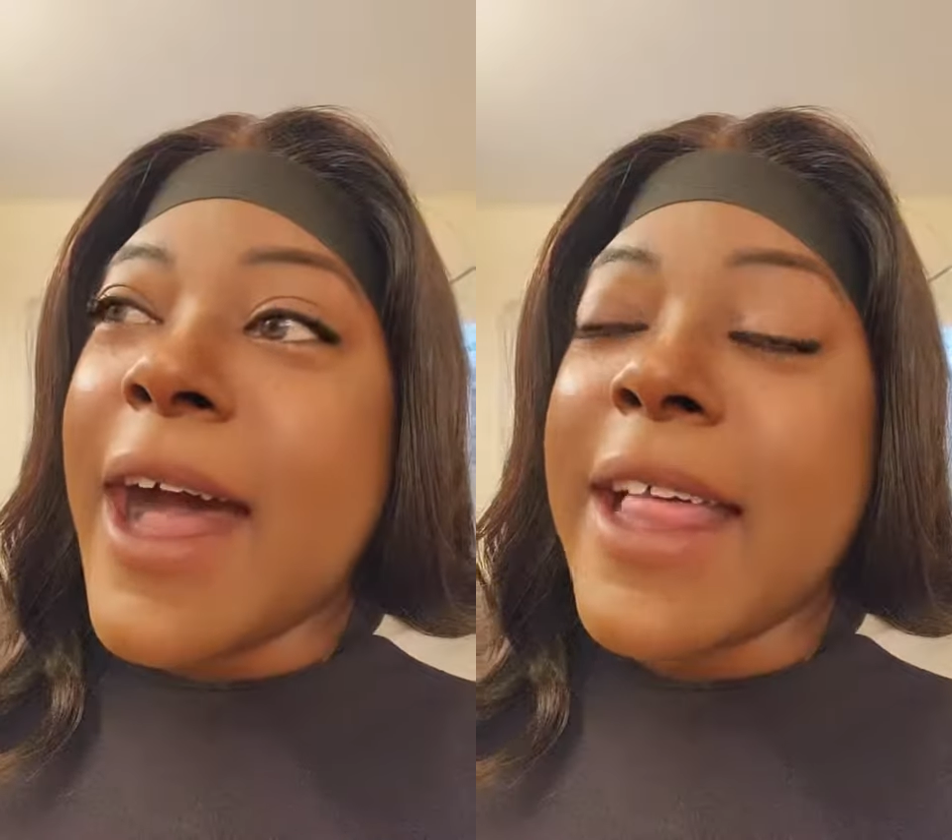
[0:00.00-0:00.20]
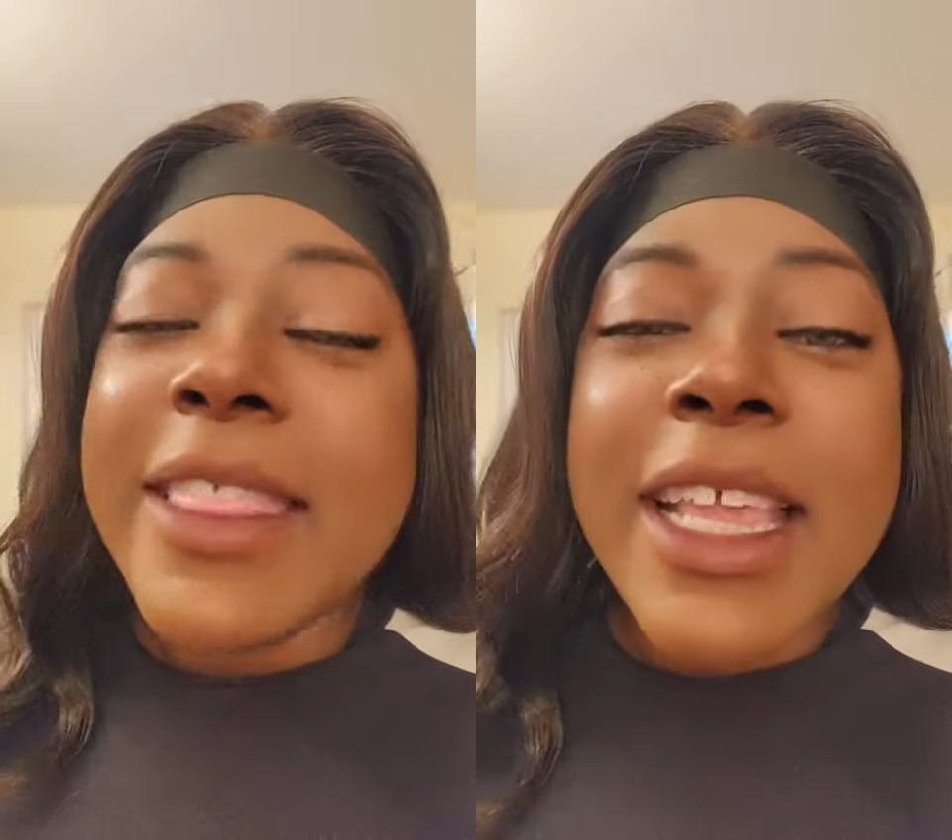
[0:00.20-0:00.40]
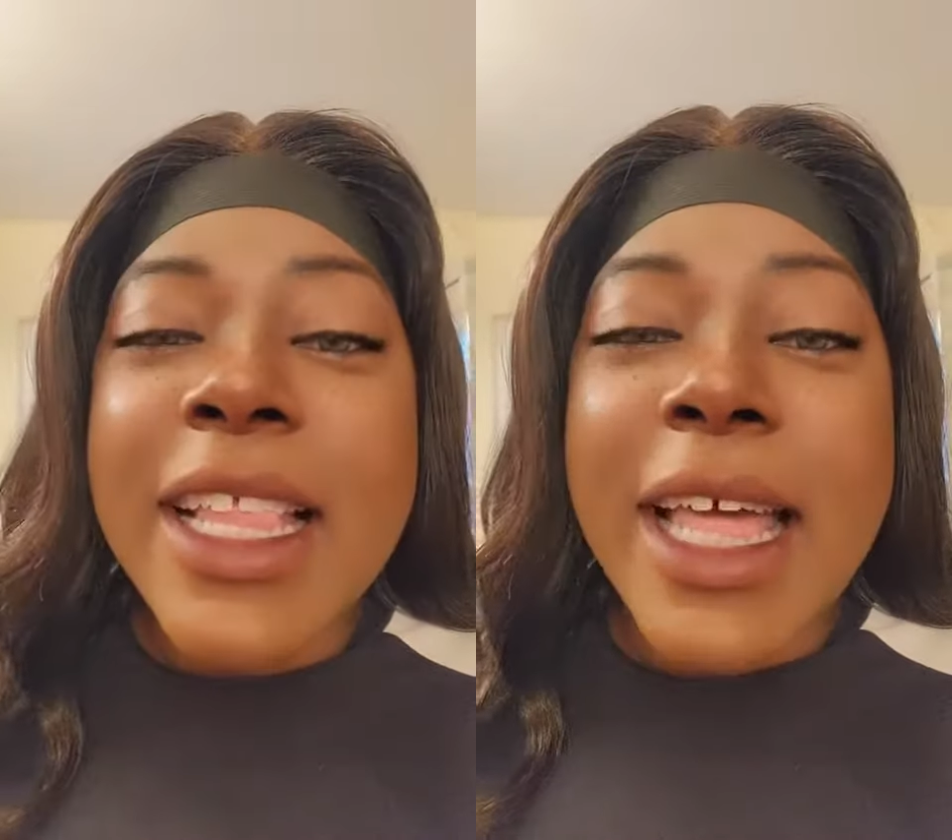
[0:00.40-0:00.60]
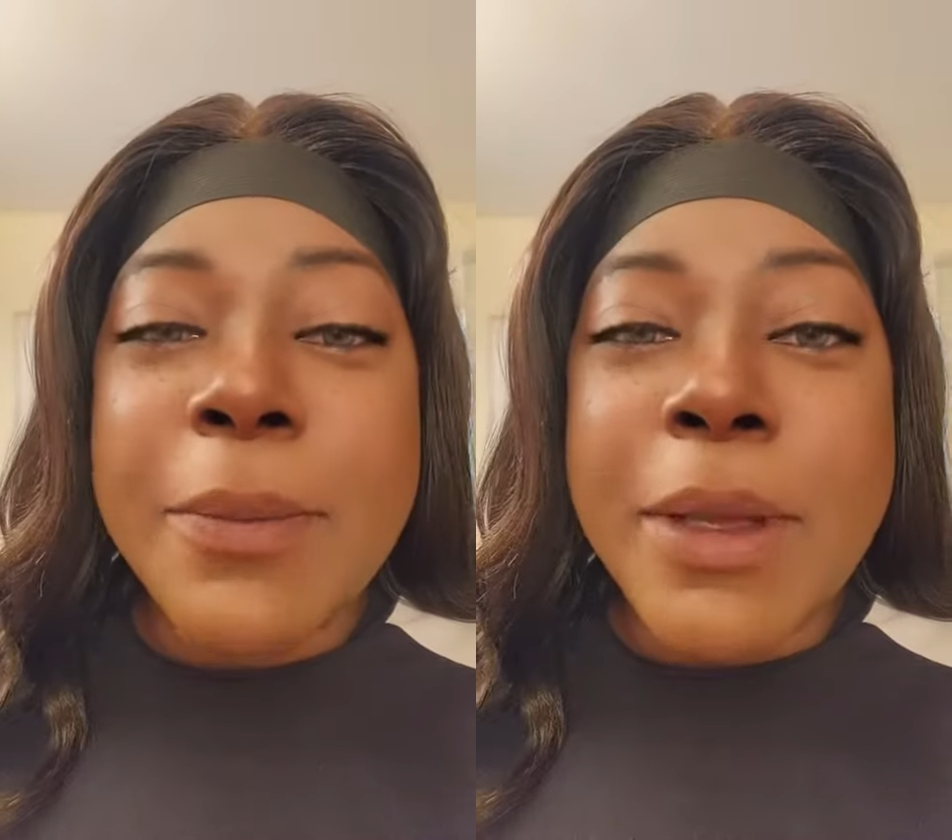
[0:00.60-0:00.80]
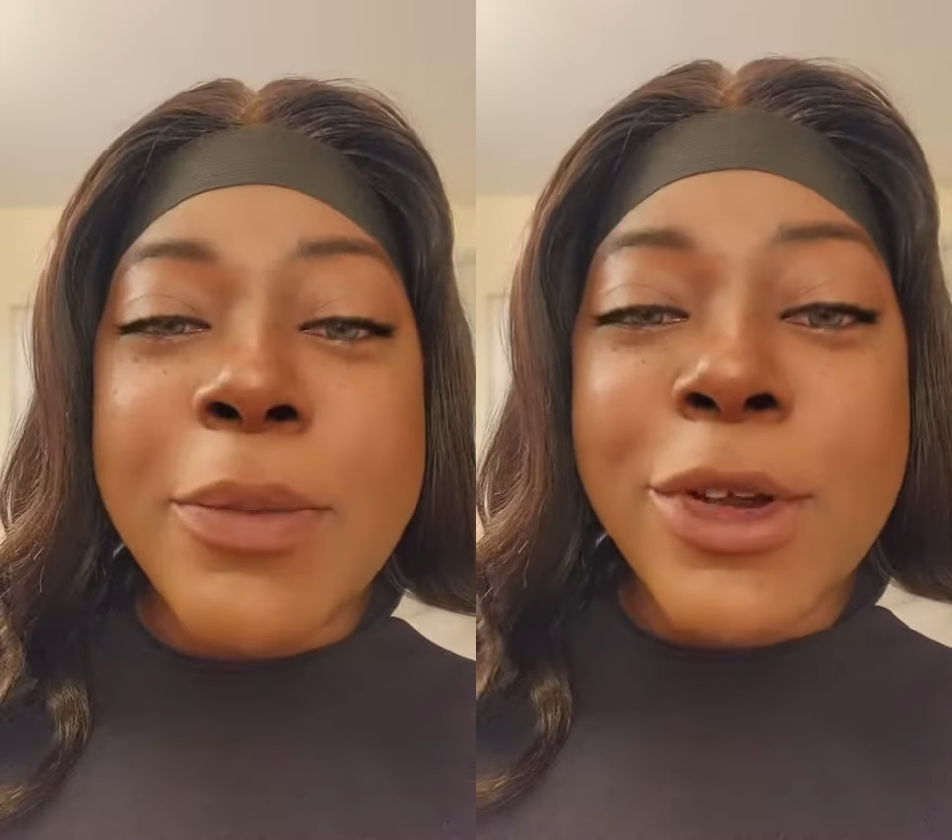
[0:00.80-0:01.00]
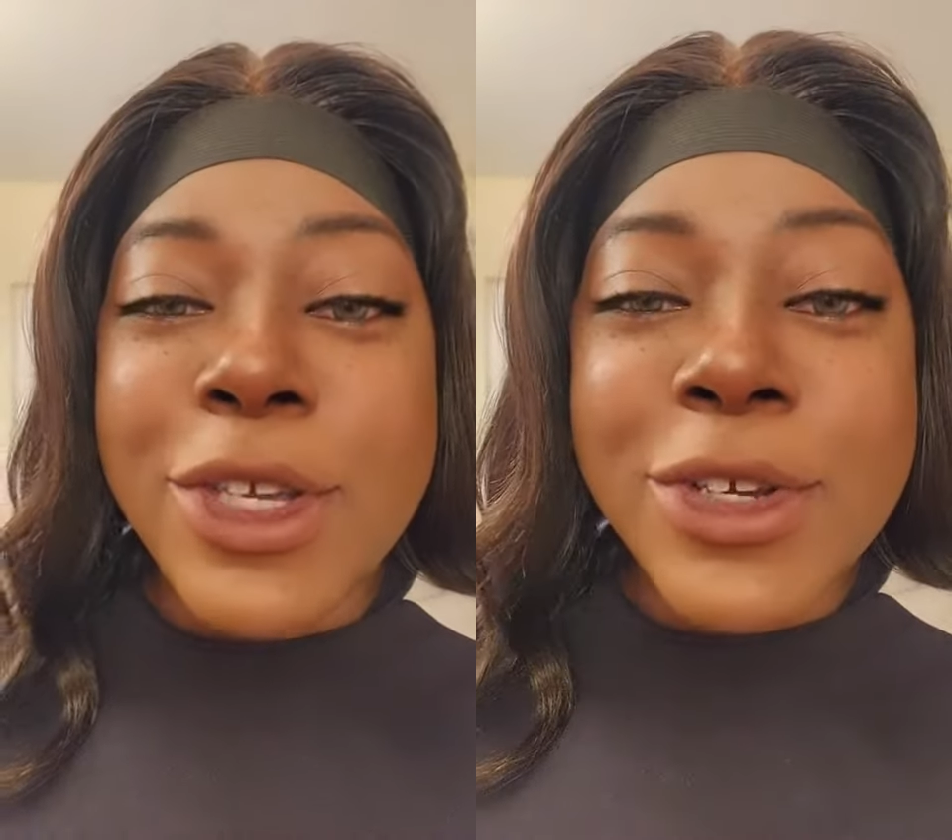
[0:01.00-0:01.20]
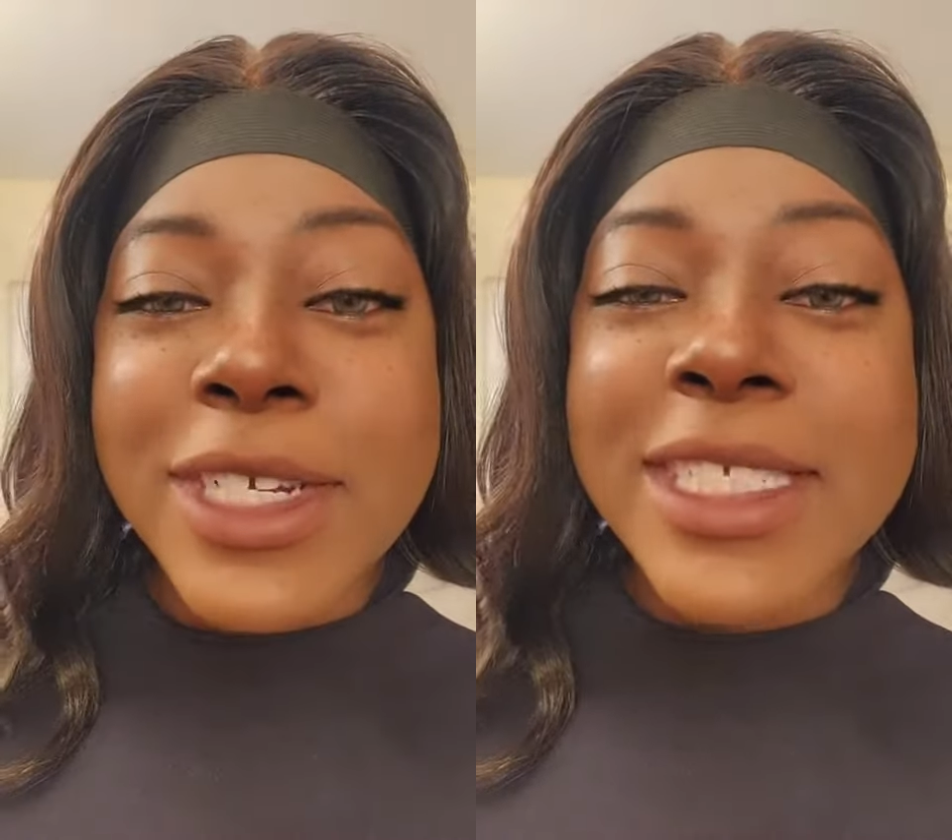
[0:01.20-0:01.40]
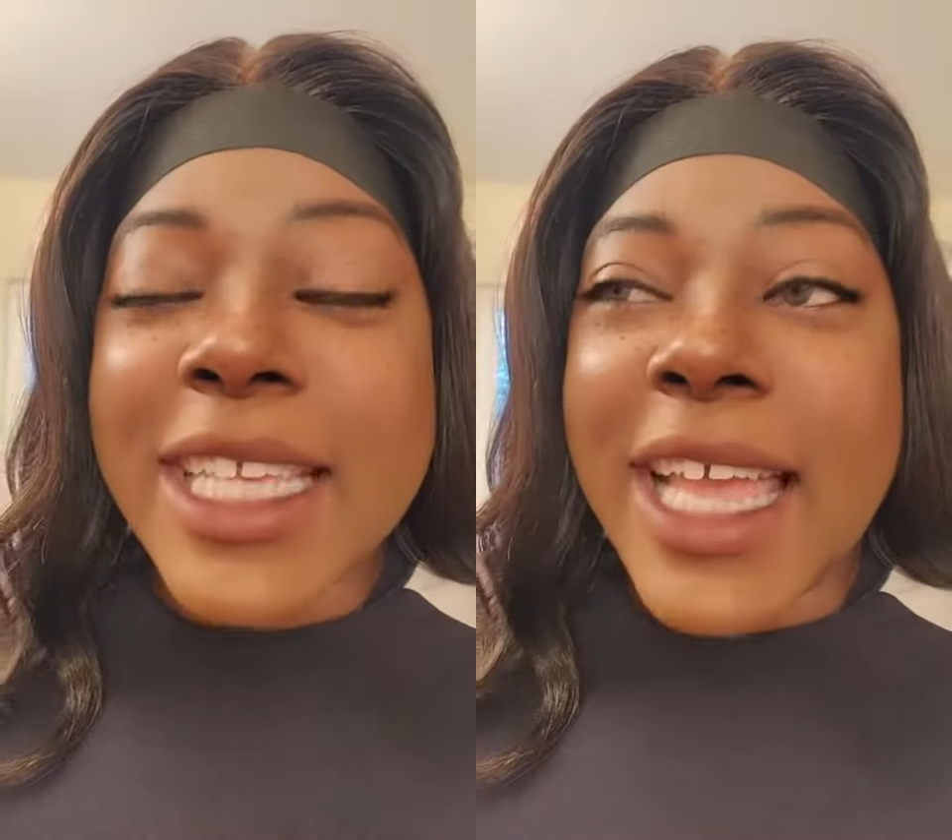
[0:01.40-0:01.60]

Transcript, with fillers: I think a lot of people are curious